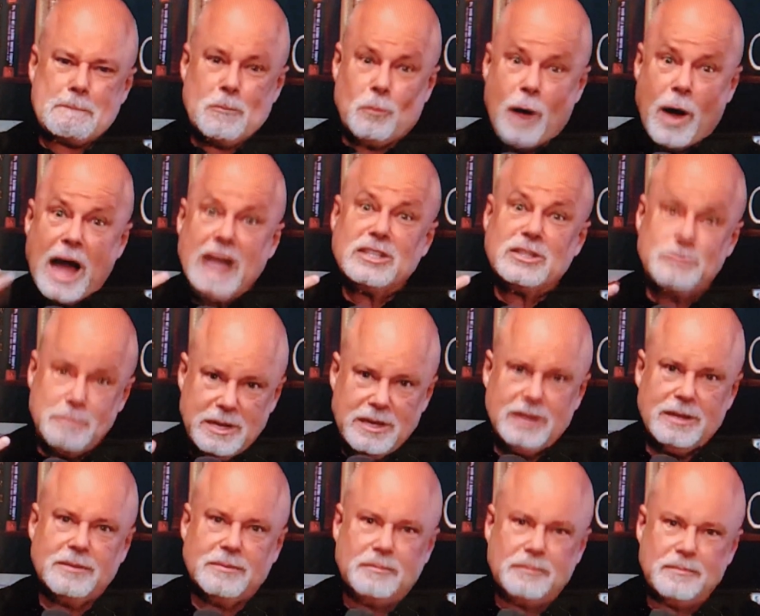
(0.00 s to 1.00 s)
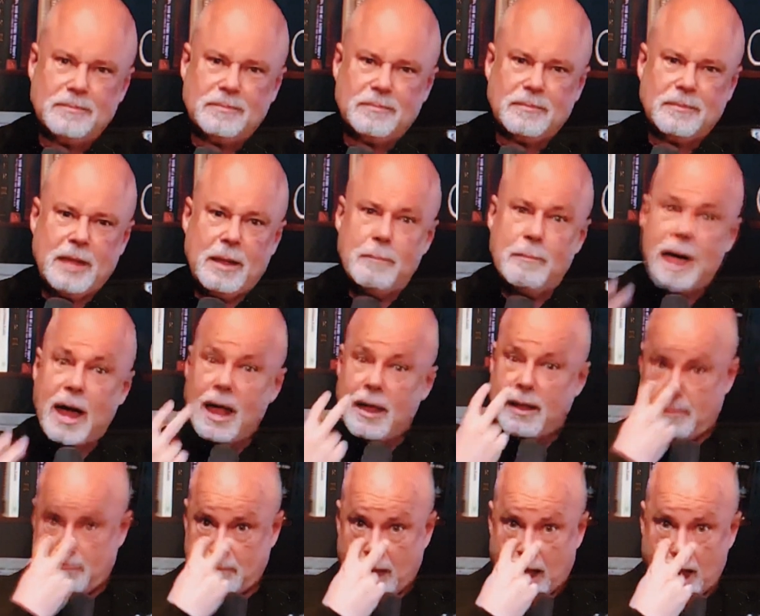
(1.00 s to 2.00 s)
Watch me. And
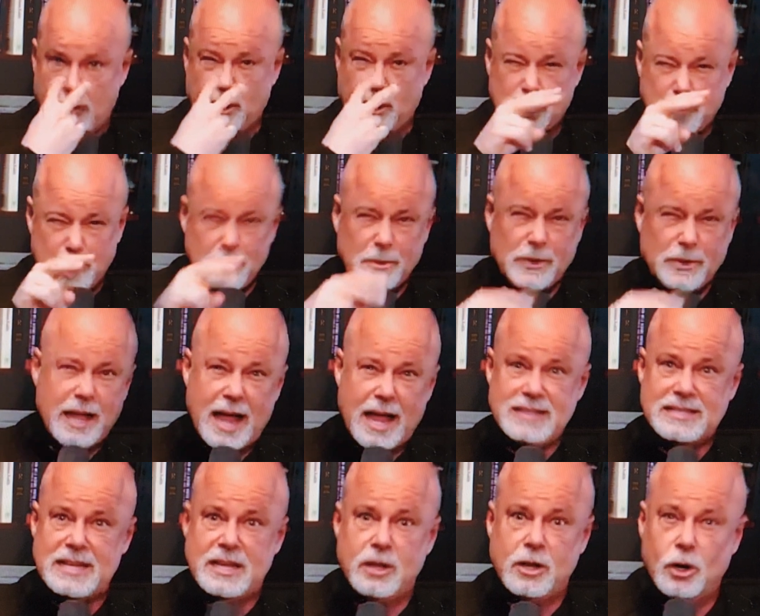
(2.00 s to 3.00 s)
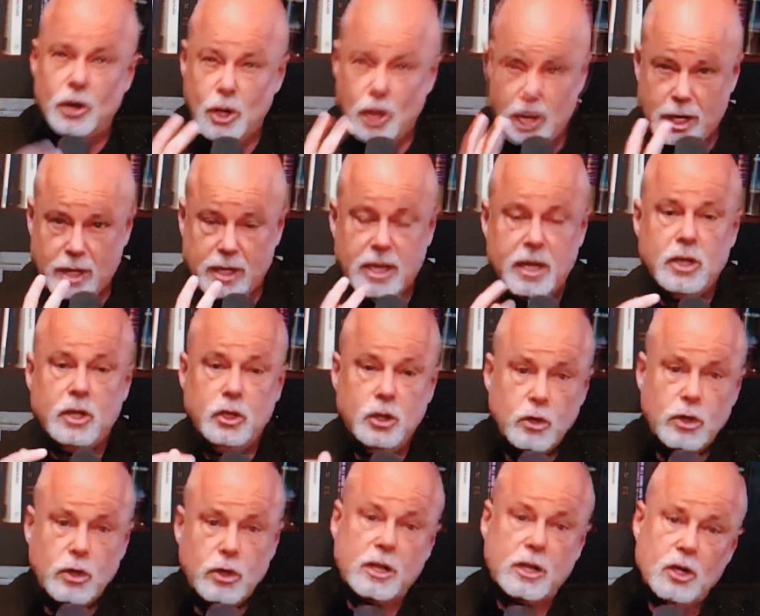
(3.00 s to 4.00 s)
I look people in the eye and say, look, you
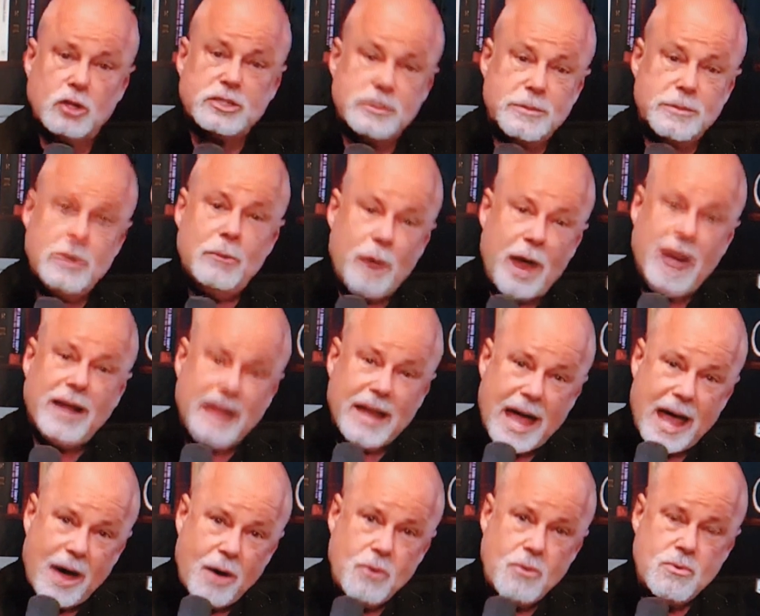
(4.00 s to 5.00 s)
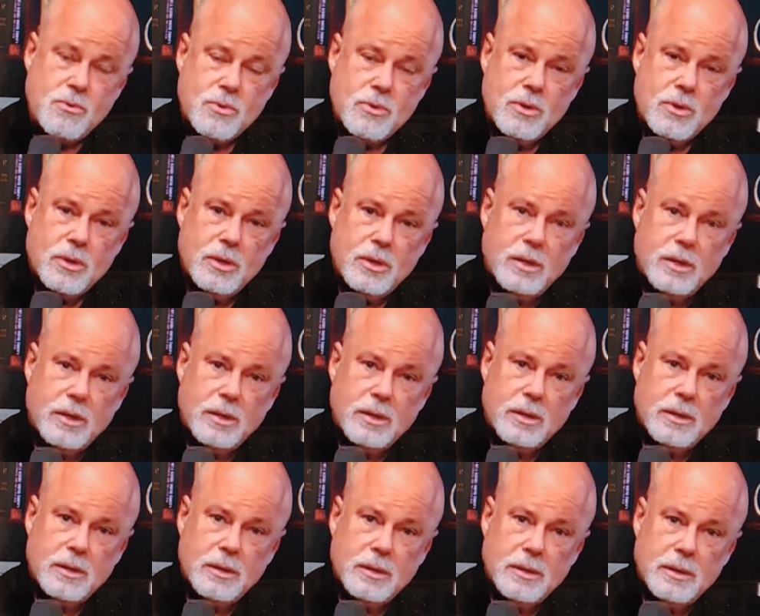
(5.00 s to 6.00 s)
get close to me right now,
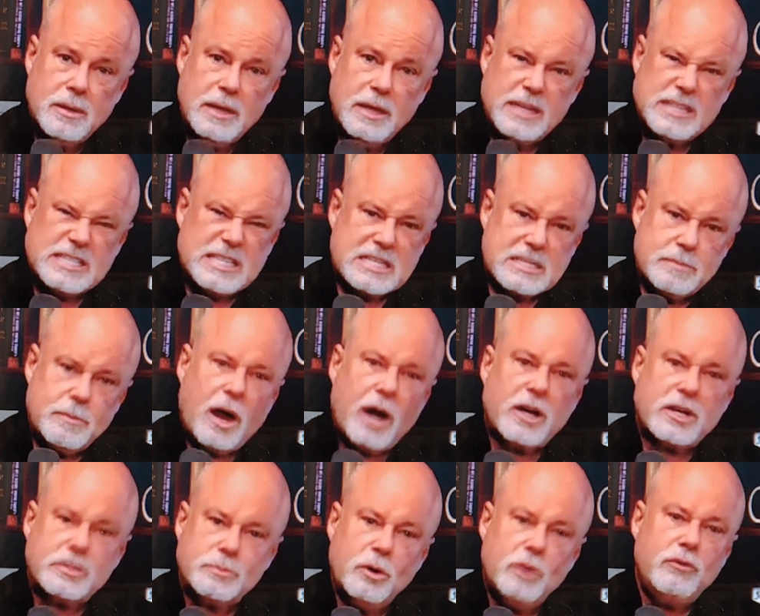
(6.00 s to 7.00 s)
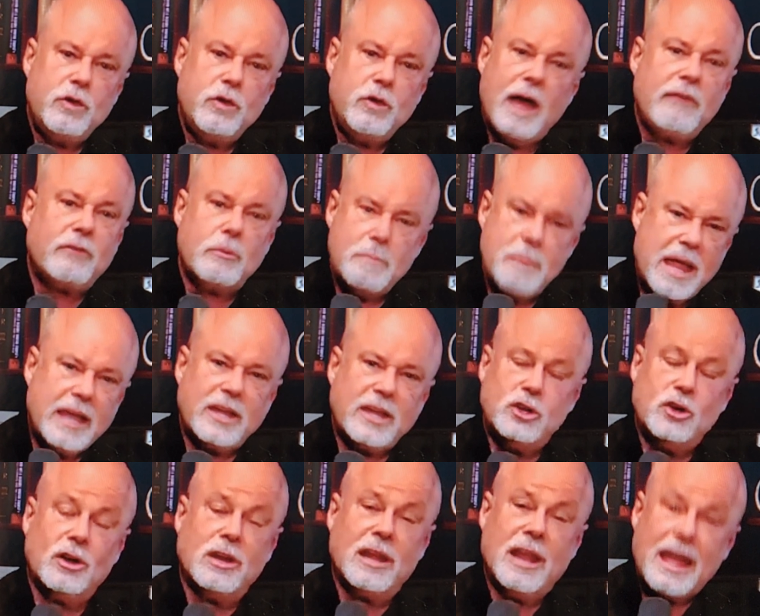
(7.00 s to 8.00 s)
it's the smartest move you'll ever make in
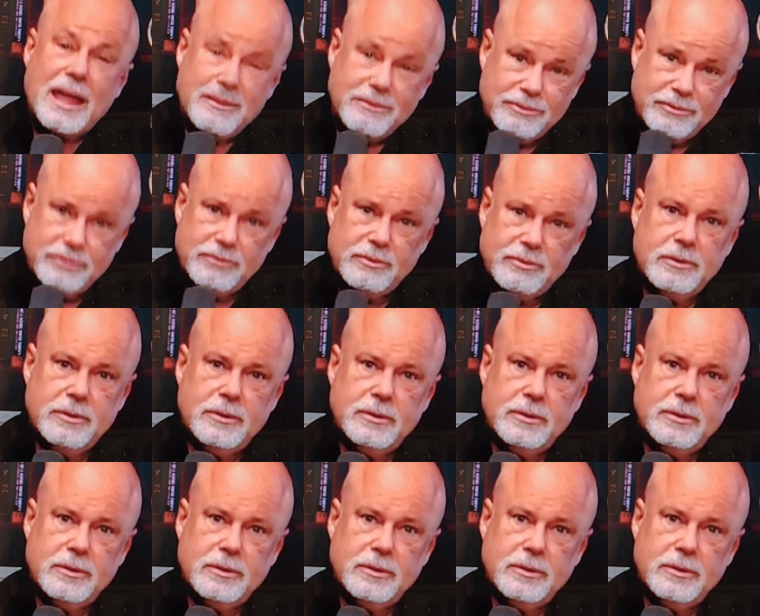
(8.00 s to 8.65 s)
your life.